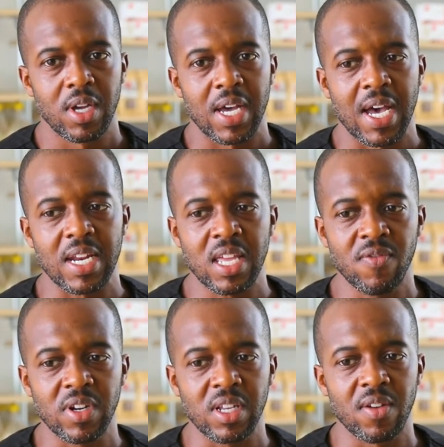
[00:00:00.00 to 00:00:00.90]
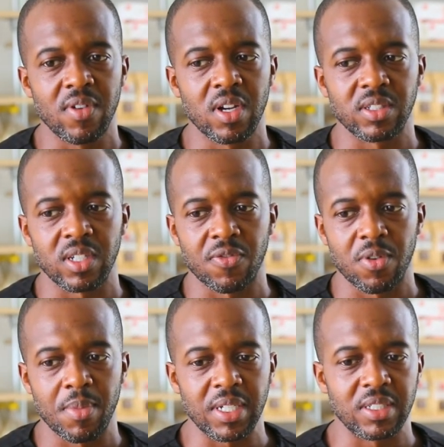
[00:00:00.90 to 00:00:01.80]
and even given us
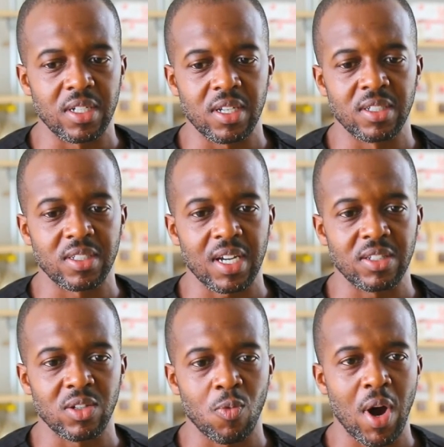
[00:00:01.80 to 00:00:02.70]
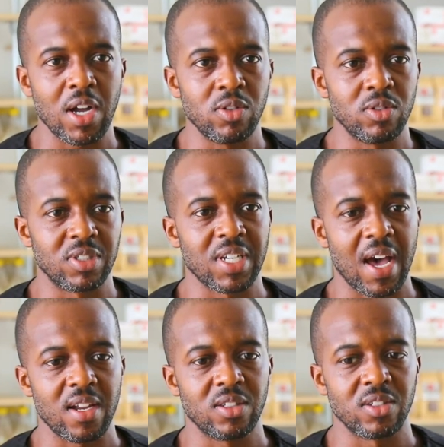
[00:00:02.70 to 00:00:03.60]
information and insight to why you
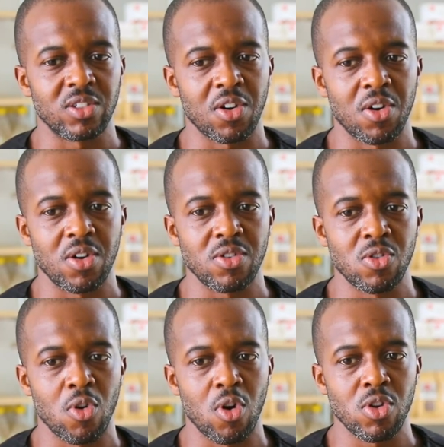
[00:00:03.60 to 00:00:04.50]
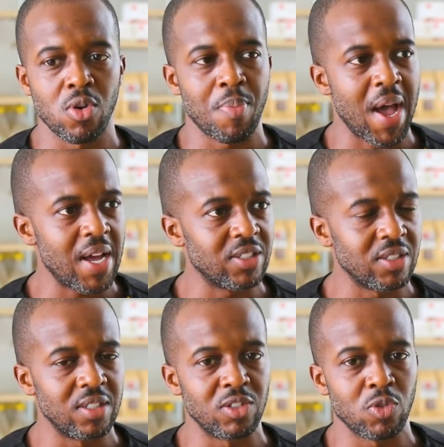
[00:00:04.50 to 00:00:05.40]
decided to turn your, your
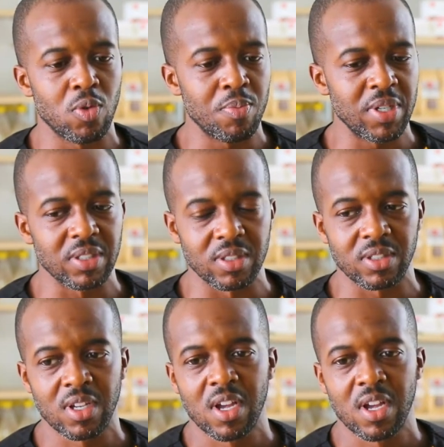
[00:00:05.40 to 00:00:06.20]
passion into a business.